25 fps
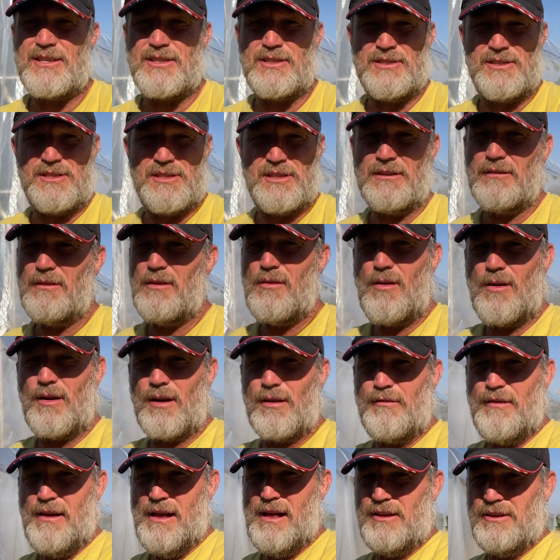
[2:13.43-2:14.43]
0
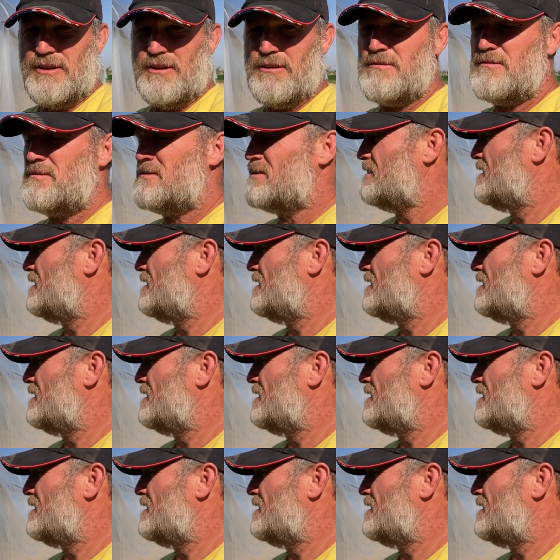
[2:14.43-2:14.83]
R value,